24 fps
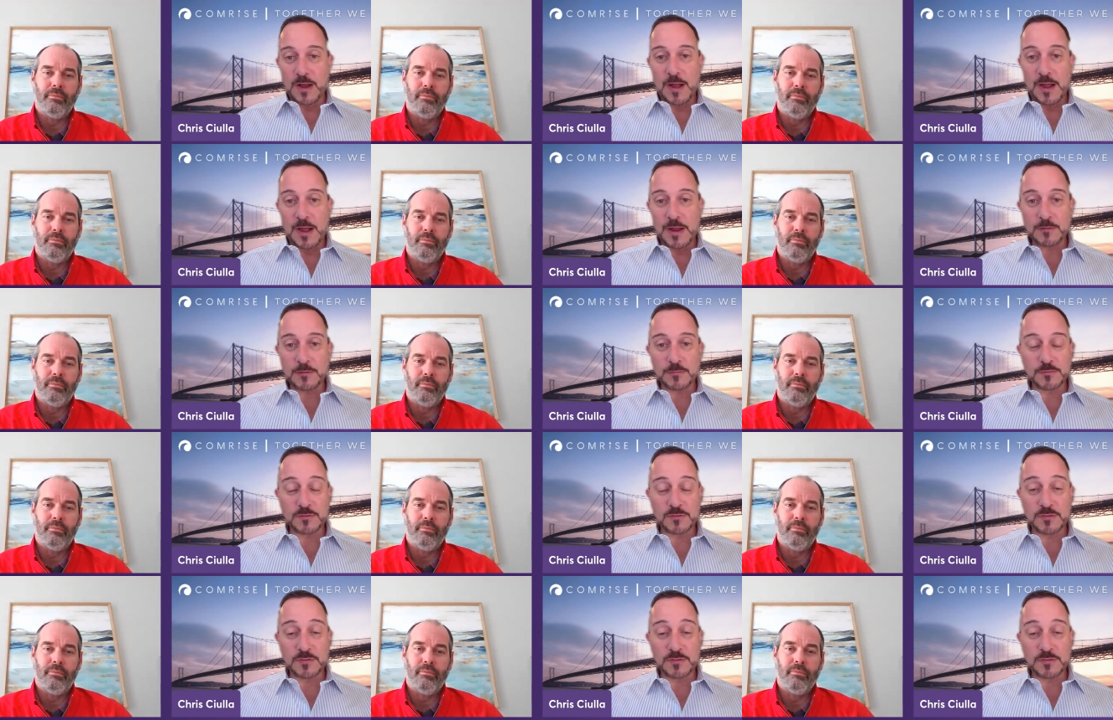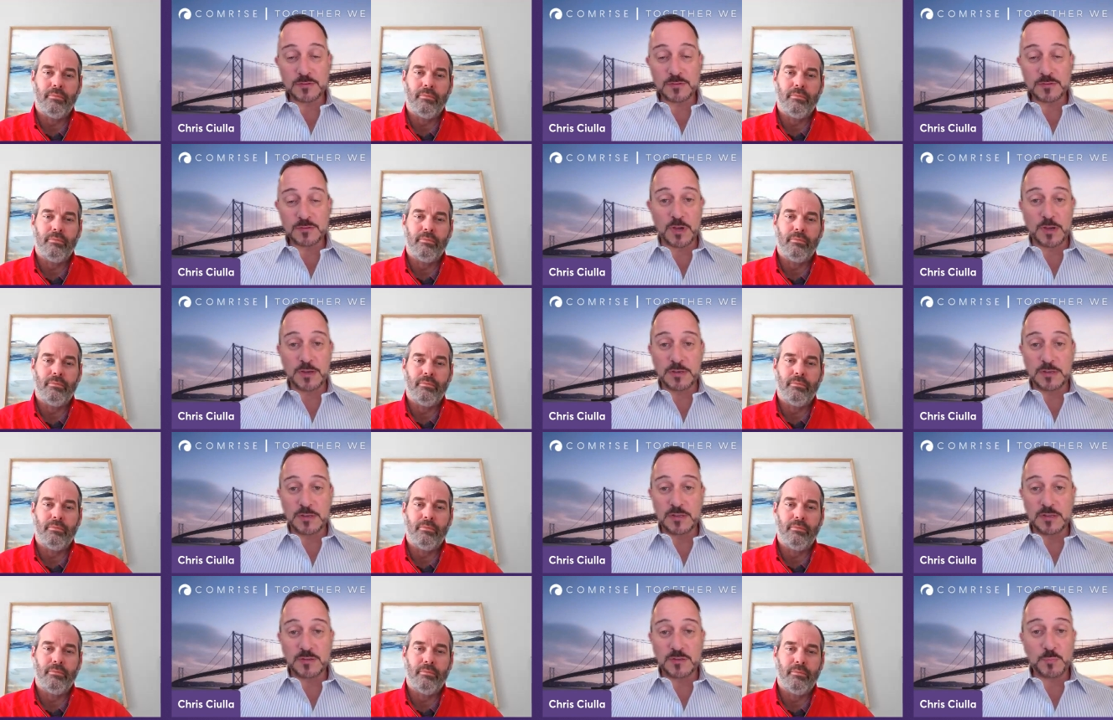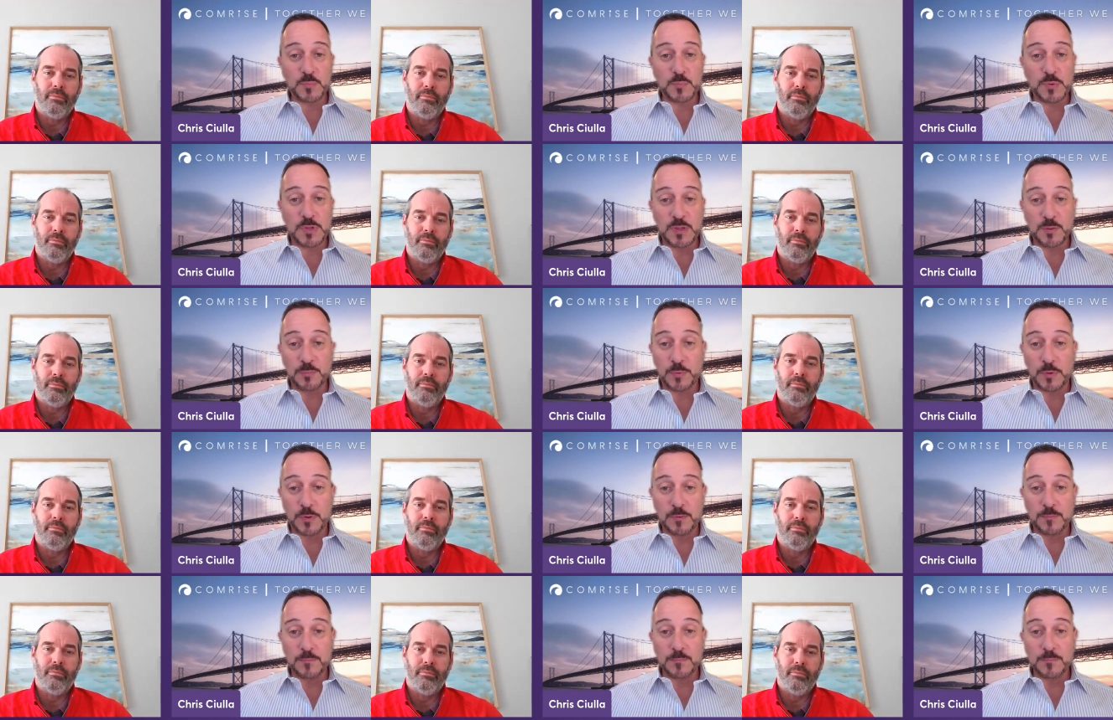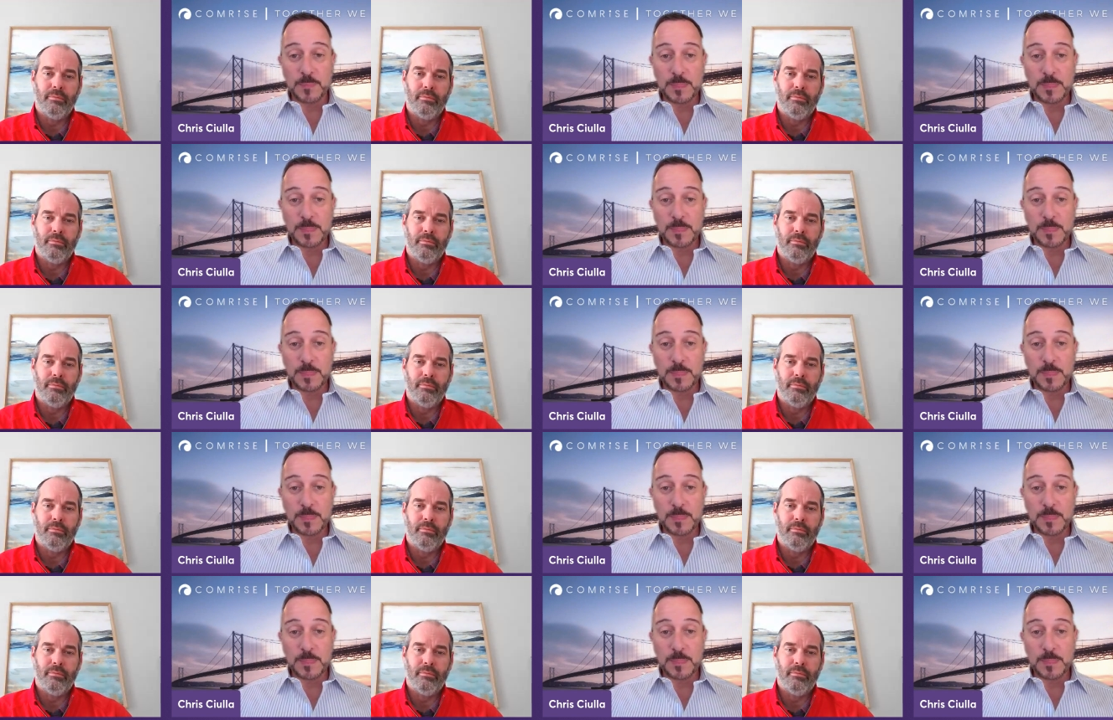Speaker 1: I don't see Chinese people.